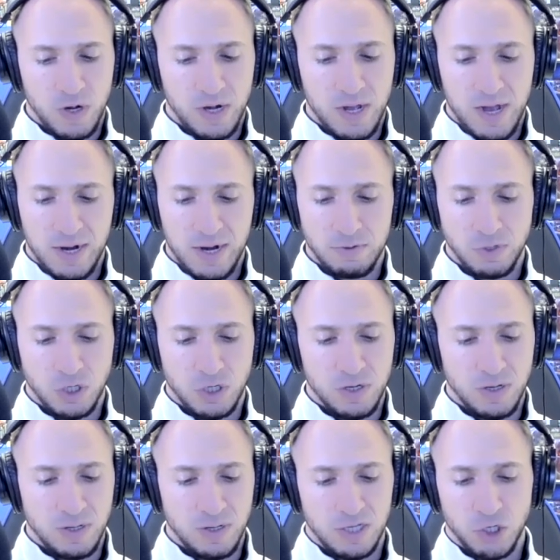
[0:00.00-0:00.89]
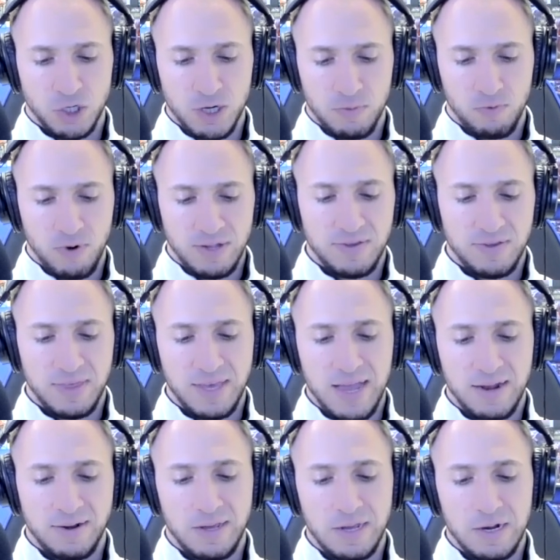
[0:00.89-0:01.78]
on. It was good. Let's jump right to
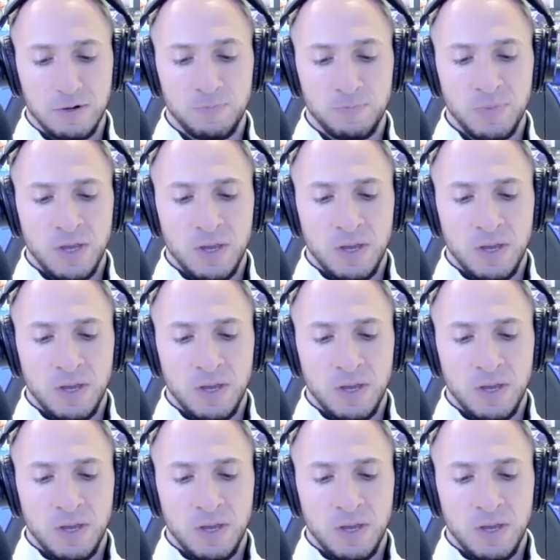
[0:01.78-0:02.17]
the end here.